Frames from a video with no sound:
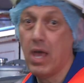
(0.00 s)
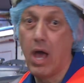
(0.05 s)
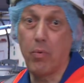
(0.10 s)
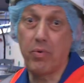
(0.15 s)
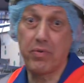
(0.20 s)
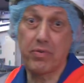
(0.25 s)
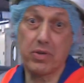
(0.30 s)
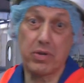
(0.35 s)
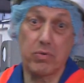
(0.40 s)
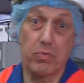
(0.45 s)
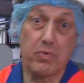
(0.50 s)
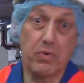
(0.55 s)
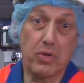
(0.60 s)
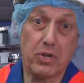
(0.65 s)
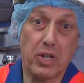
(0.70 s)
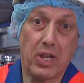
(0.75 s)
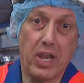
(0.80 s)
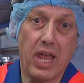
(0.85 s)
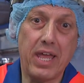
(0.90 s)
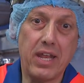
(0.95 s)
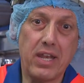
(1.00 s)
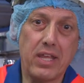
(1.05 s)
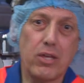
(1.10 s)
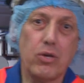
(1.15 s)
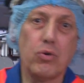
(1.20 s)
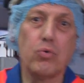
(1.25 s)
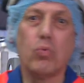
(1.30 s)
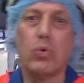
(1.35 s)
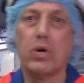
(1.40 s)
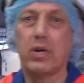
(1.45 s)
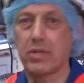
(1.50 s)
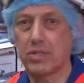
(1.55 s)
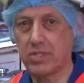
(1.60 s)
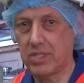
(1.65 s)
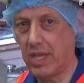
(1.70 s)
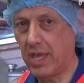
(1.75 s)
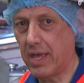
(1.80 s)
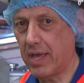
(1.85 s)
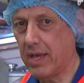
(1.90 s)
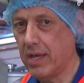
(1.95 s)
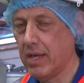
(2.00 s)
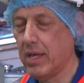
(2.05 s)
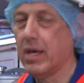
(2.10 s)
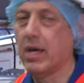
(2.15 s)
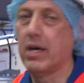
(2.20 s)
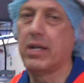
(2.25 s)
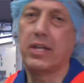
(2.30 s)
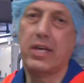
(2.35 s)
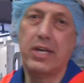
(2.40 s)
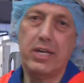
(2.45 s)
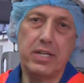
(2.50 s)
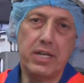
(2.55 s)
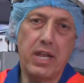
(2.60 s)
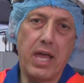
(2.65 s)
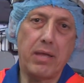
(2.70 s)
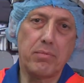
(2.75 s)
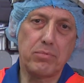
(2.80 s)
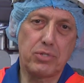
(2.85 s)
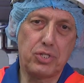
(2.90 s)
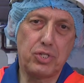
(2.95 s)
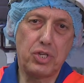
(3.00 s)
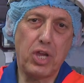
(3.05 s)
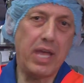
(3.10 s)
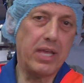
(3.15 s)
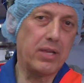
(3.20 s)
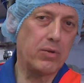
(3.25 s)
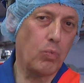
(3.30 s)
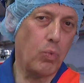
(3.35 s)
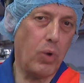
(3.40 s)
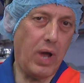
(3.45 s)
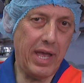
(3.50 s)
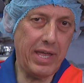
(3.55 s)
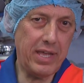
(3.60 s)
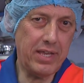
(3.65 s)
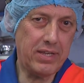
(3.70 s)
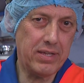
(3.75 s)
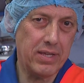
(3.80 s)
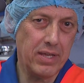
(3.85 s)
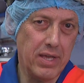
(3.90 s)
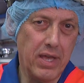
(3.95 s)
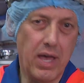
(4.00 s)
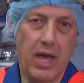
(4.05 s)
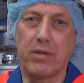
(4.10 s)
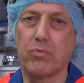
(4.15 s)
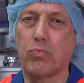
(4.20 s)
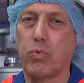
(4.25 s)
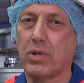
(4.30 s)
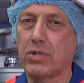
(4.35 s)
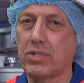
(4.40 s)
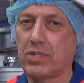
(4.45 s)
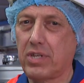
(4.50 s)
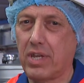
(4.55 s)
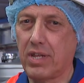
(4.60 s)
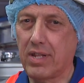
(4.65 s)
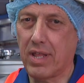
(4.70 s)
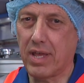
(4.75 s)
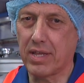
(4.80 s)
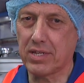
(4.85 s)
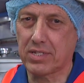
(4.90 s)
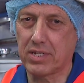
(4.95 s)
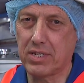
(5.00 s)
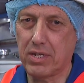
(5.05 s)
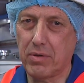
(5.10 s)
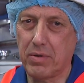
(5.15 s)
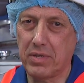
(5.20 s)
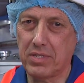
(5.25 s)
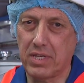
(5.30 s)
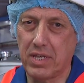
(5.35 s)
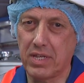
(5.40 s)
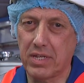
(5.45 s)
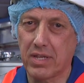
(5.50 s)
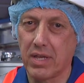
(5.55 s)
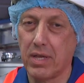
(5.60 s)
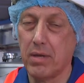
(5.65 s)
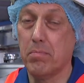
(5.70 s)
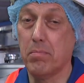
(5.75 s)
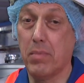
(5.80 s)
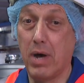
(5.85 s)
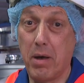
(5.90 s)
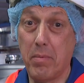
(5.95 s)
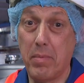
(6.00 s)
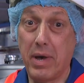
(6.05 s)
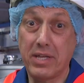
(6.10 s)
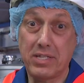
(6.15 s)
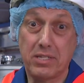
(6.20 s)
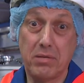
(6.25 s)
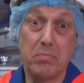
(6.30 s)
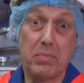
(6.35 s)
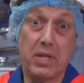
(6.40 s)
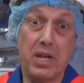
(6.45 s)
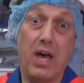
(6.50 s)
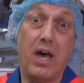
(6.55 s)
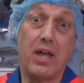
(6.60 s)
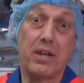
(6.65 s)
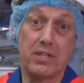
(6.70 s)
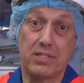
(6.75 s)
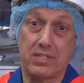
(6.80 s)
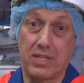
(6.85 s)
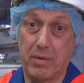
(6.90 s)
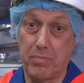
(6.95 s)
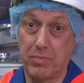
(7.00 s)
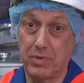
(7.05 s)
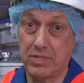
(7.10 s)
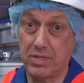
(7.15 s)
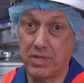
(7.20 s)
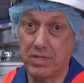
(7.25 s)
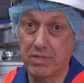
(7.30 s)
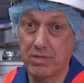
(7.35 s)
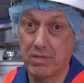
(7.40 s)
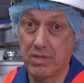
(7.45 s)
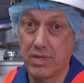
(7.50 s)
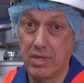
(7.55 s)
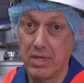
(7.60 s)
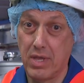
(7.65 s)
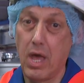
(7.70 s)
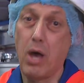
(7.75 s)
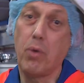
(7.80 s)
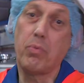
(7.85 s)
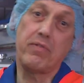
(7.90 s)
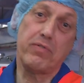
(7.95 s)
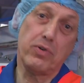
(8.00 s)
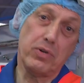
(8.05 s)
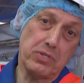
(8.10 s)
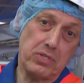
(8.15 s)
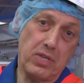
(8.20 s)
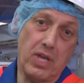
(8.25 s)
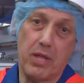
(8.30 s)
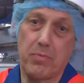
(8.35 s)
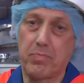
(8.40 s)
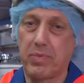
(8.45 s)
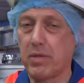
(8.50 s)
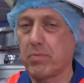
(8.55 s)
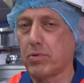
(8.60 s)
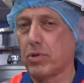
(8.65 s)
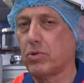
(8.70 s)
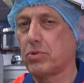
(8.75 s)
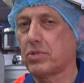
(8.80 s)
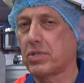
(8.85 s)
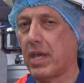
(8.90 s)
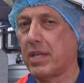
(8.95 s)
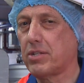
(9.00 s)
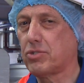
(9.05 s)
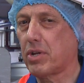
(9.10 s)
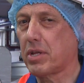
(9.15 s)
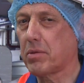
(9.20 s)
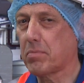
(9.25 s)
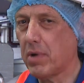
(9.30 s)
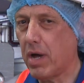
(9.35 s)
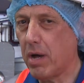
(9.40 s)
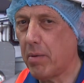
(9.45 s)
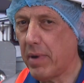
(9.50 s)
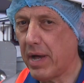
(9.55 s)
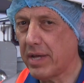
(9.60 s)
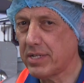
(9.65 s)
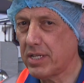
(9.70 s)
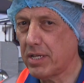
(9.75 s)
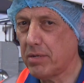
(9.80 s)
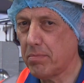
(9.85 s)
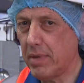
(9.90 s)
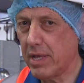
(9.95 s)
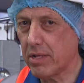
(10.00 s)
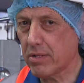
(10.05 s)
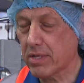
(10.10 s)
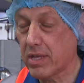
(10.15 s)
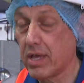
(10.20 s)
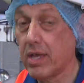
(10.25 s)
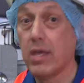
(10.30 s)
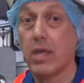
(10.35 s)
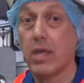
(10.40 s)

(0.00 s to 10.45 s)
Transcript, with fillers: And we've got, we've got a lady who works here, and her name's Jane Wade, and what she likes to do is eat Marmite and banana sandwiches. And we've also had people who say drink Marmite in milk